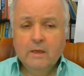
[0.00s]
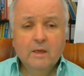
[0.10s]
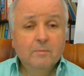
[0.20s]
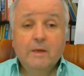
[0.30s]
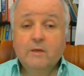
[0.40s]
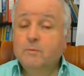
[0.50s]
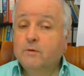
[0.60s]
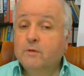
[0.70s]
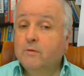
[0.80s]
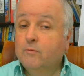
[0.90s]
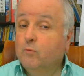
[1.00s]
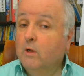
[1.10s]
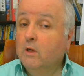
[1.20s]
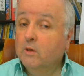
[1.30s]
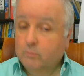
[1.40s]
makes myself
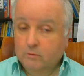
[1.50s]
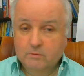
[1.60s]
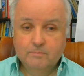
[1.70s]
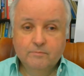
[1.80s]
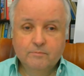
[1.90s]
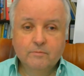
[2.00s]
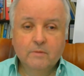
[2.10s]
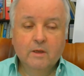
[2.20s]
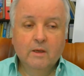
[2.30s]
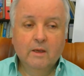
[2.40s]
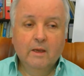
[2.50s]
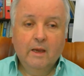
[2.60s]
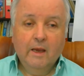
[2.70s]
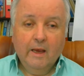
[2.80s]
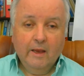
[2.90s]
vulnerable
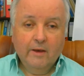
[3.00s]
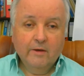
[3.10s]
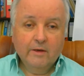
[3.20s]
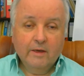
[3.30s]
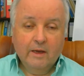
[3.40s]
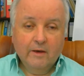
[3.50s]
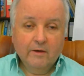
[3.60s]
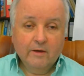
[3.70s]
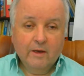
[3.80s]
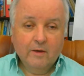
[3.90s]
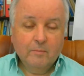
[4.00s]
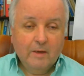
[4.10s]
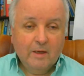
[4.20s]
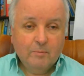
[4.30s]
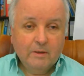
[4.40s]
and
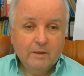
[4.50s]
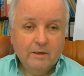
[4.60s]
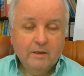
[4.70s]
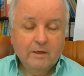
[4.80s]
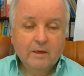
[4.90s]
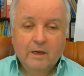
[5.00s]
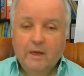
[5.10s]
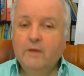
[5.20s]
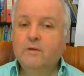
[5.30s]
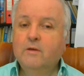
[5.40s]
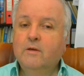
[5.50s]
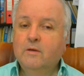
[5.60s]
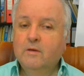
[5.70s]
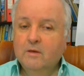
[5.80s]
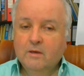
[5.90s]
maybe hidden
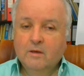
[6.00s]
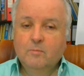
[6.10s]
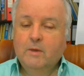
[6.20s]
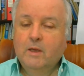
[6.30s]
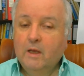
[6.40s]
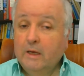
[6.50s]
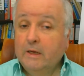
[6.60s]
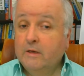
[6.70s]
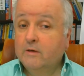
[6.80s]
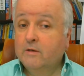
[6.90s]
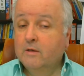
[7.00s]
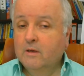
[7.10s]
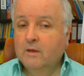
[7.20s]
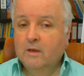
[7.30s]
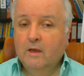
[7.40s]
behind
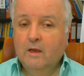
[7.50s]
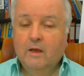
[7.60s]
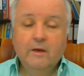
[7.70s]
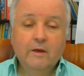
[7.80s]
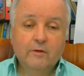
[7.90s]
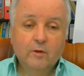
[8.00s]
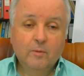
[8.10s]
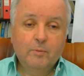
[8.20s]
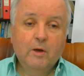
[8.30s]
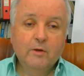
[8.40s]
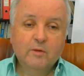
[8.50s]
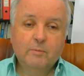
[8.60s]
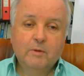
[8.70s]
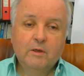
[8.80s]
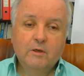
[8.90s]
it's not
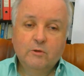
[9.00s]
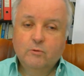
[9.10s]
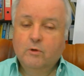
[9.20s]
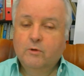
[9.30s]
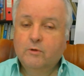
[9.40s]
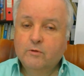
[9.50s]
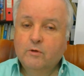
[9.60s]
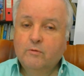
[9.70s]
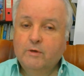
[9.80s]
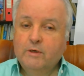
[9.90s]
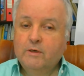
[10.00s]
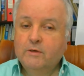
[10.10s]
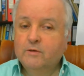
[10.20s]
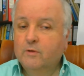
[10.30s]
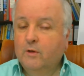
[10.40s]
possible, you do not deserve it,
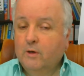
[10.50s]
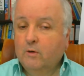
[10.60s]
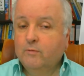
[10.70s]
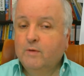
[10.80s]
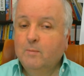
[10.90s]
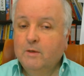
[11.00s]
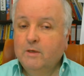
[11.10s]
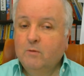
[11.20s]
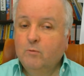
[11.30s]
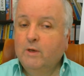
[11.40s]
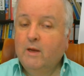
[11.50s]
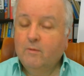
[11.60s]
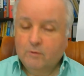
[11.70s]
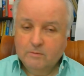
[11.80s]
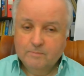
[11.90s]
it's not our family, whatever.